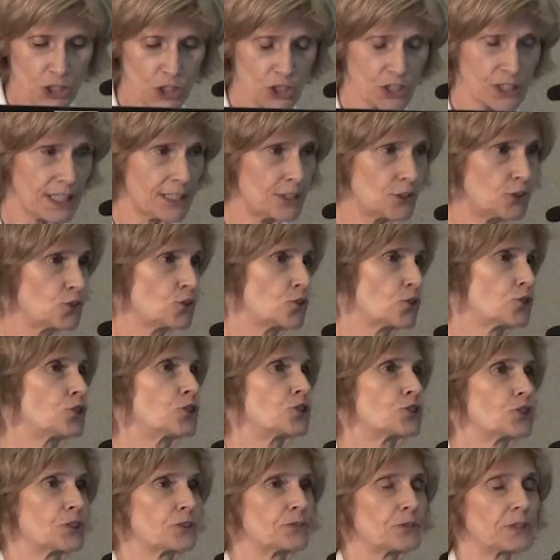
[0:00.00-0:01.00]
she said, you know,
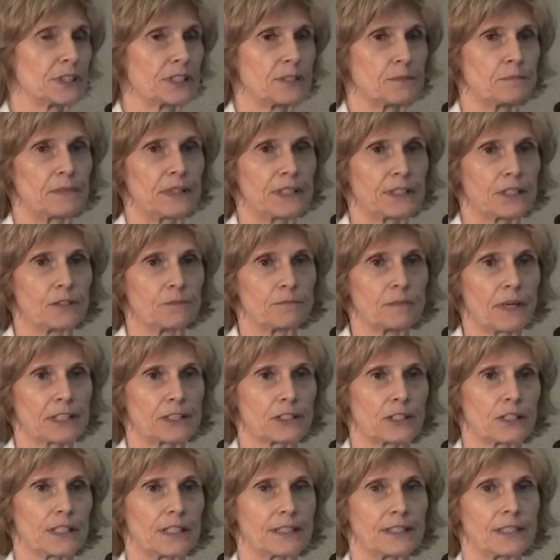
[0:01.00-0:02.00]
you should really meet
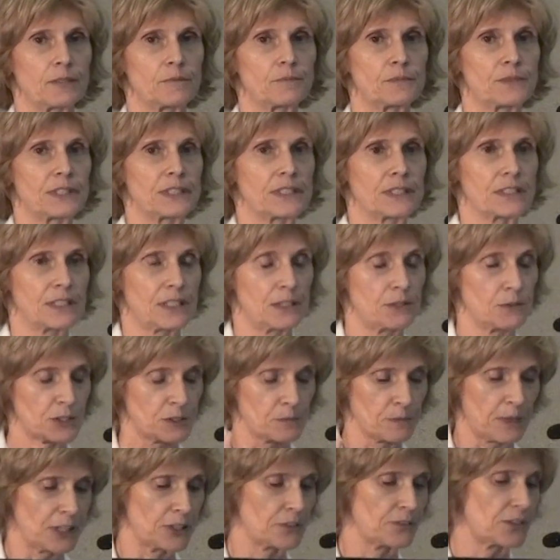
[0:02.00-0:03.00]
Michael Latham. He's, he
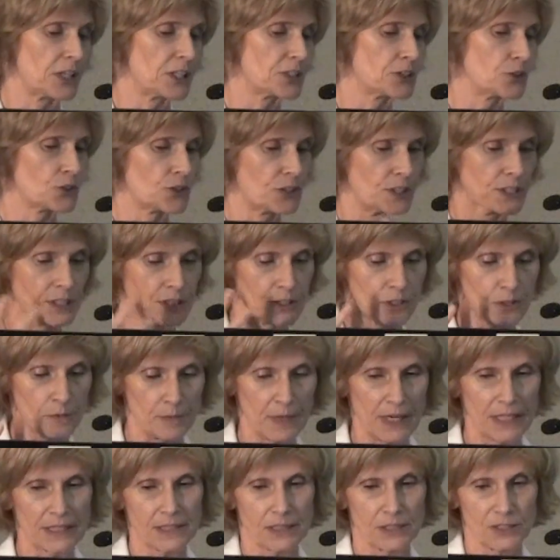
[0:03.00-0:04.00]
was my advisor. He's the
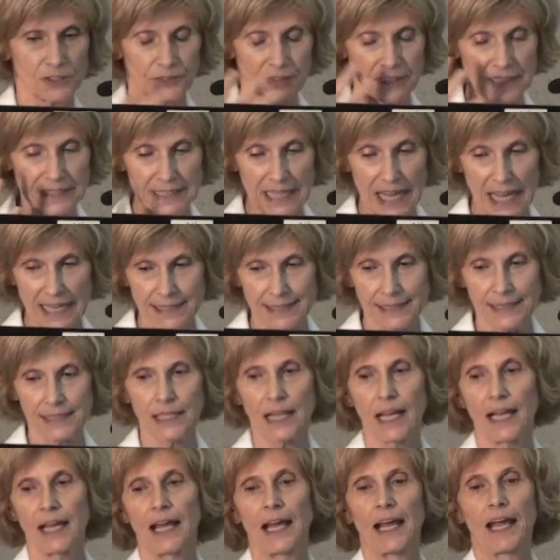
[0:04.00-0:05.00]
best. He's
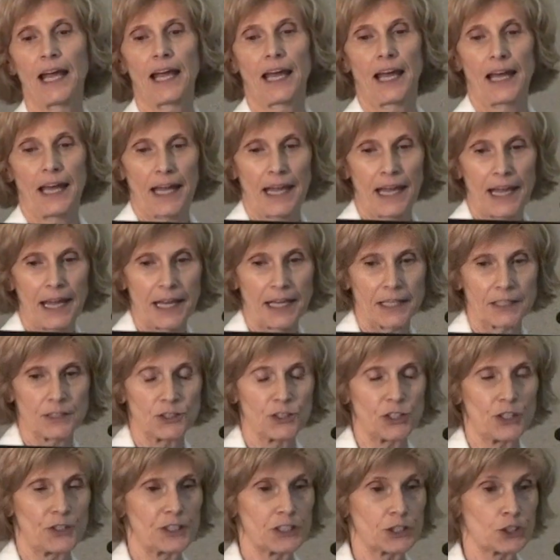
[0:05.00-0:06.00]
fantastic.
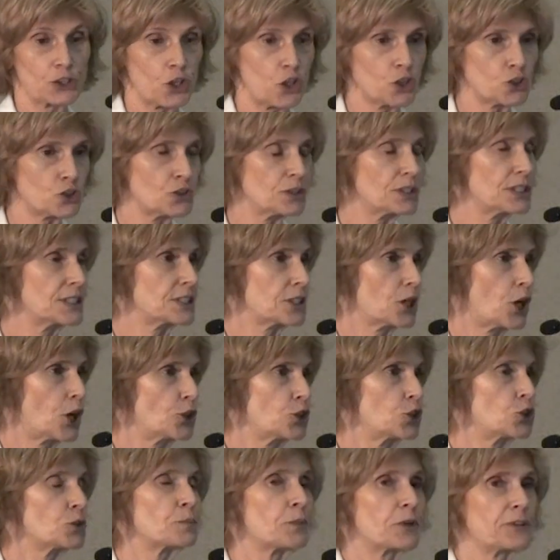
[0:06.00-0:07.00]
And there's also this
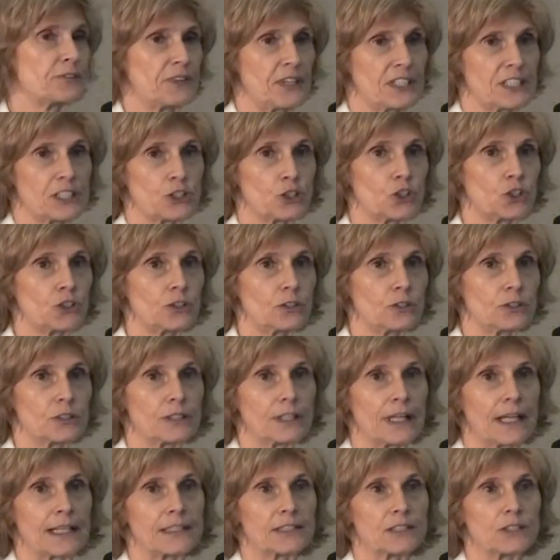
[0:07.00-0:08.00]
other professor
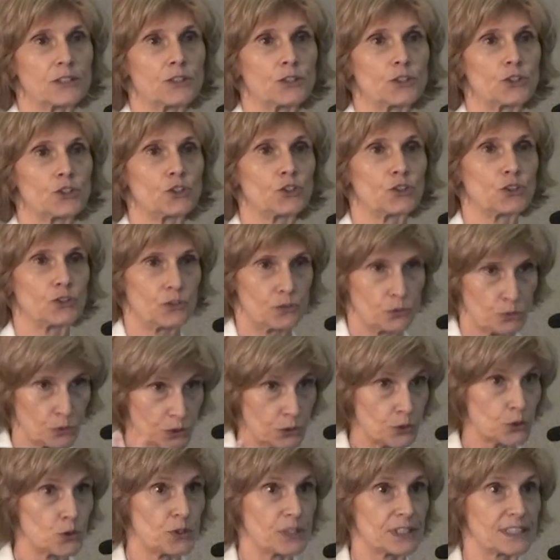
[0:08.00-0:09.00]
that he,
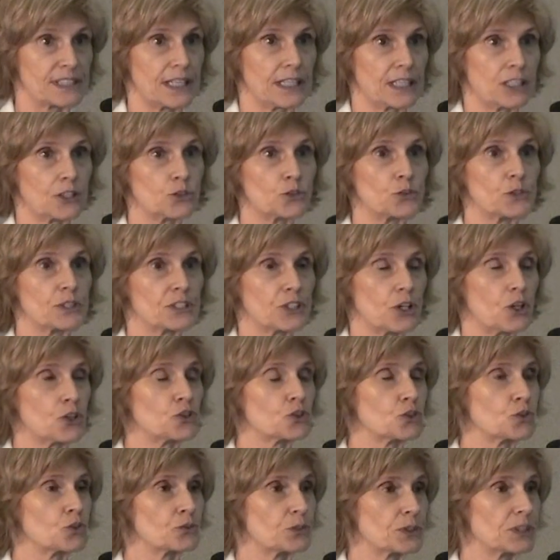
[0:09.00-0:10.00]
who is there, who is
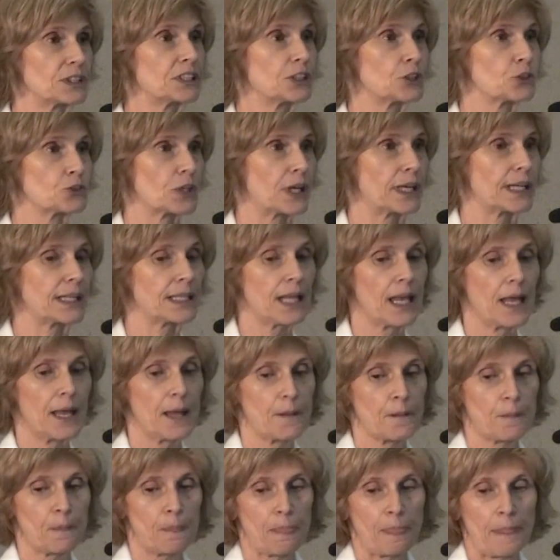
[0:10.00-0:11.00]
also really great,
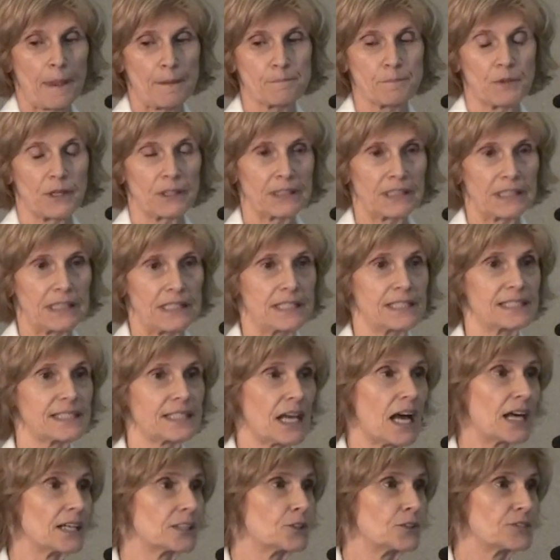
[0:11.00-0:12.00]
but
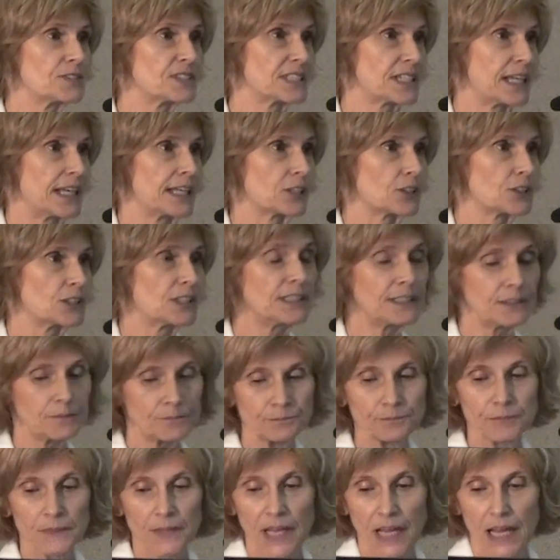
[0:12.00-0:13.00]
he's kind of scary.